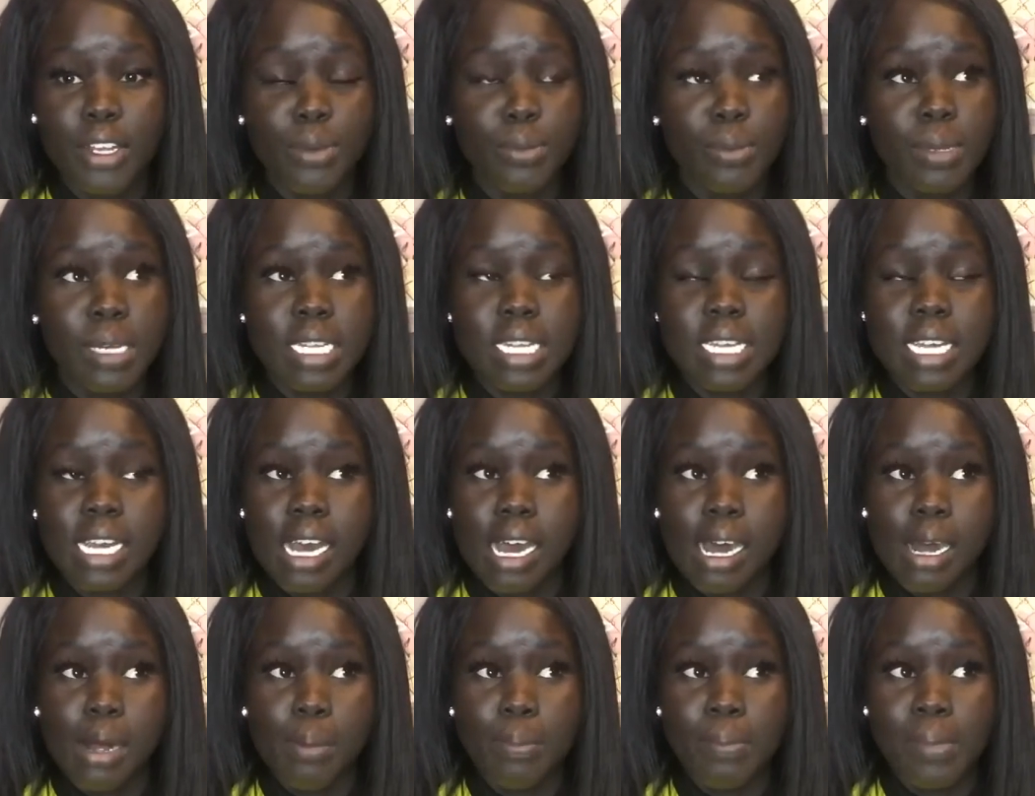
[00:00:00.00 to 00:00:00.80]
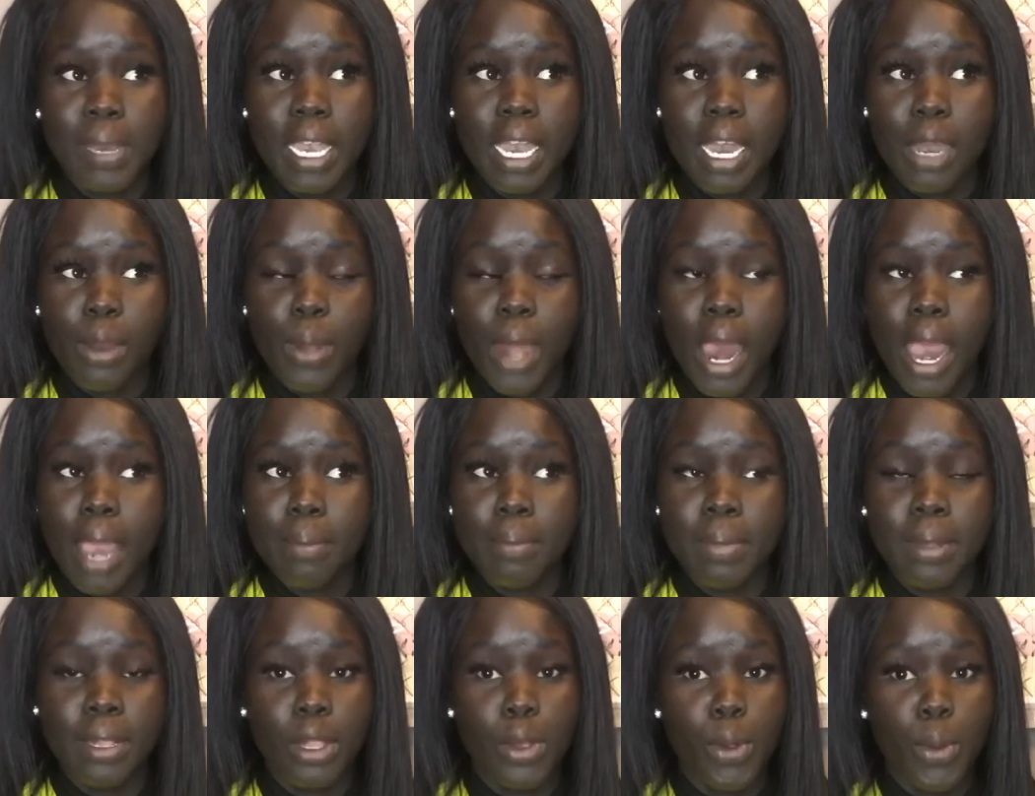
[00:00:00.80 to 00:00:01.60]
You need to help me out.
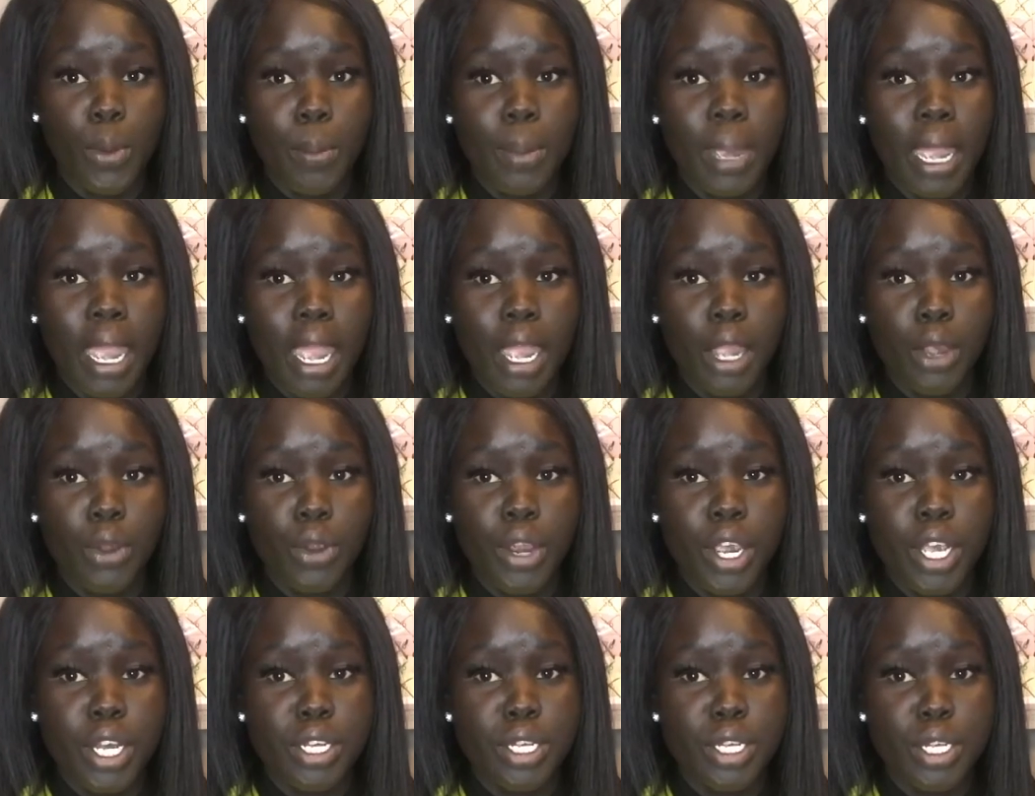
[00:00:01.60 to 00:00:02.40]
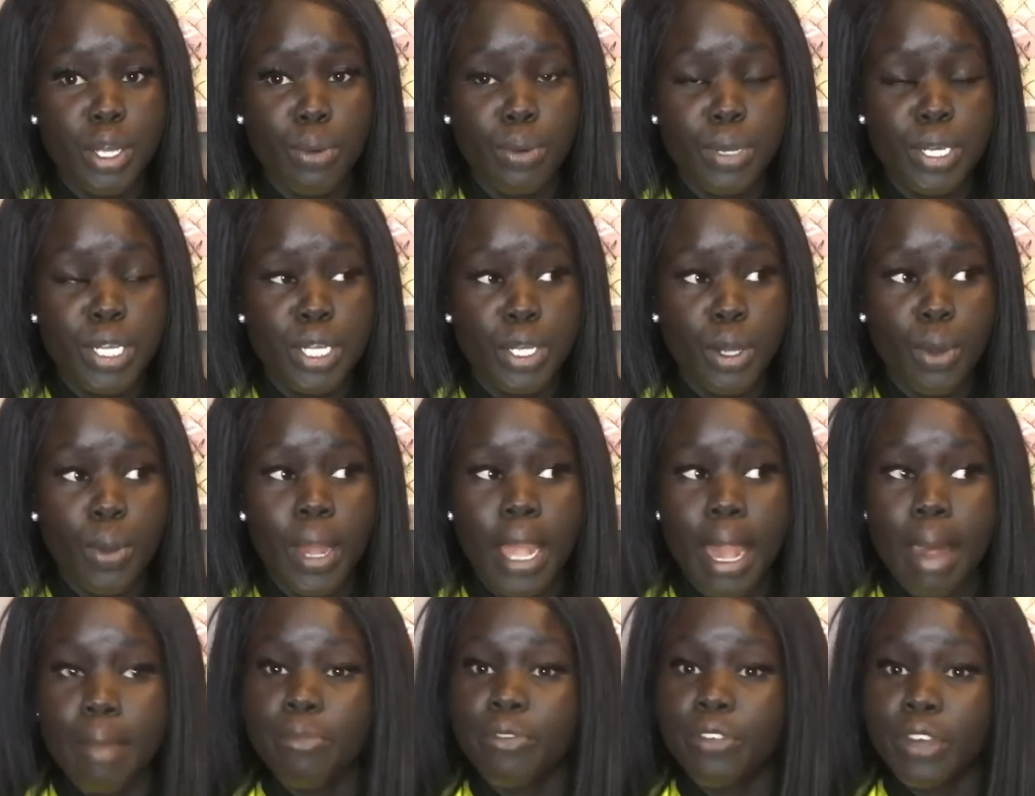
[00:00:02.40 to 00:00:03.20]
I'm a little bit angry at so-and-so,
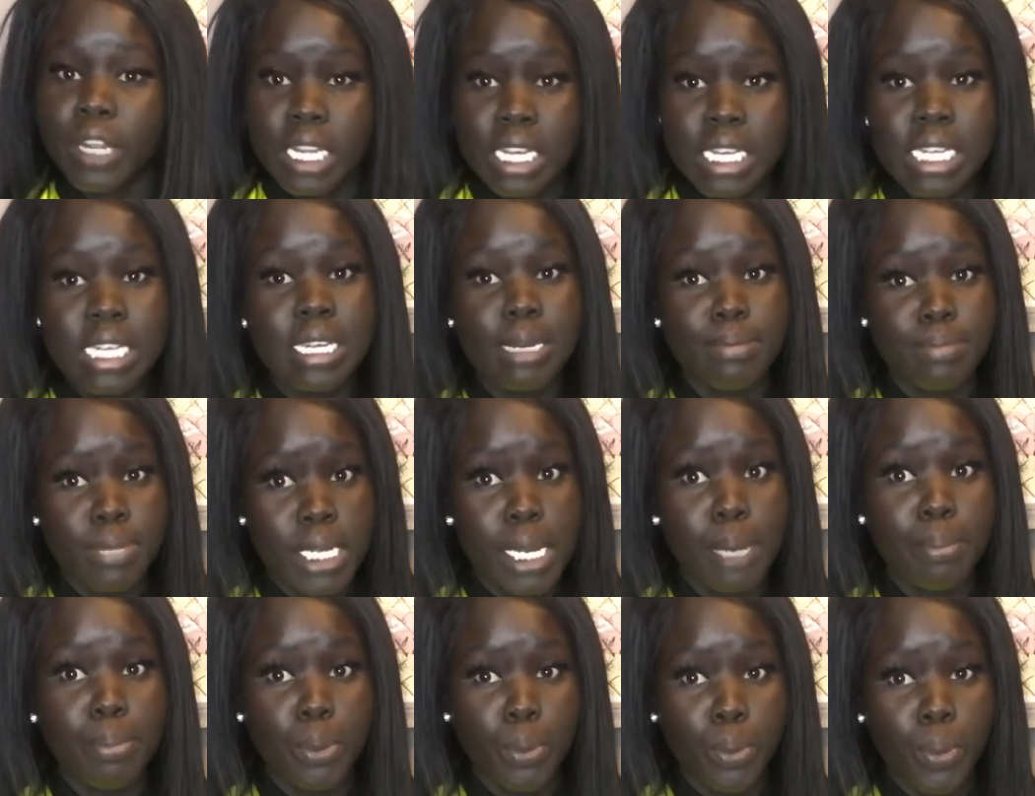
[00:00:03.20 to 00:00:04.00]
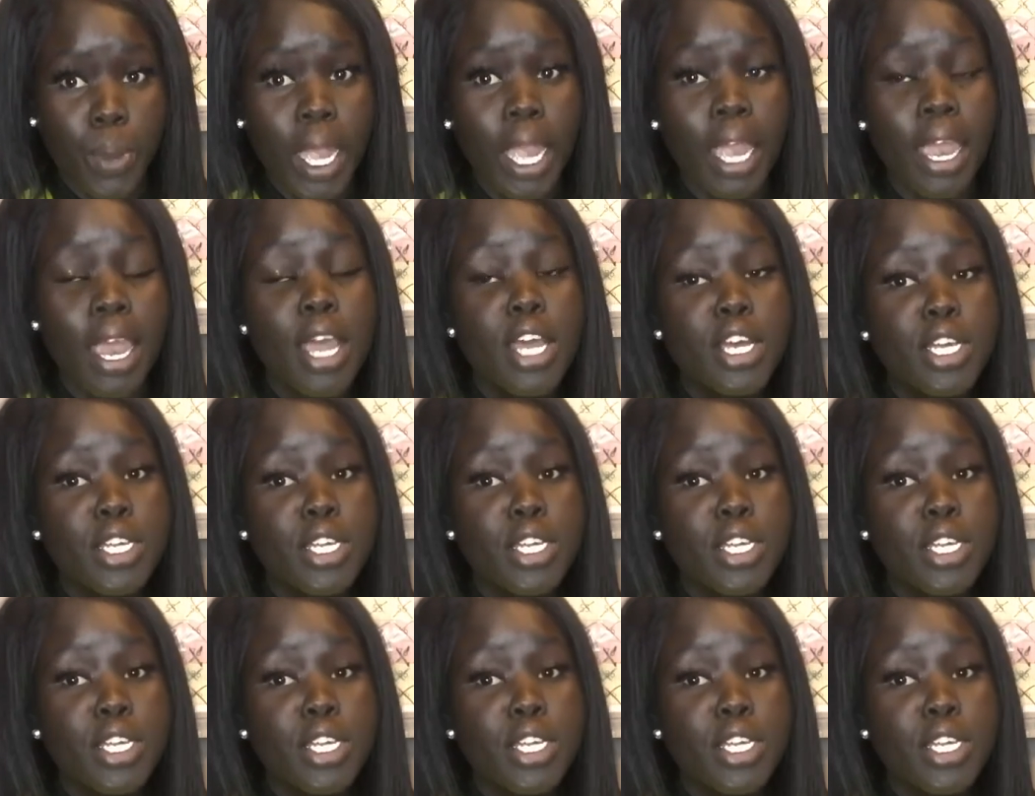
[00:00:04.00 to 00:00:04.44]
and I'm feeling some type of way.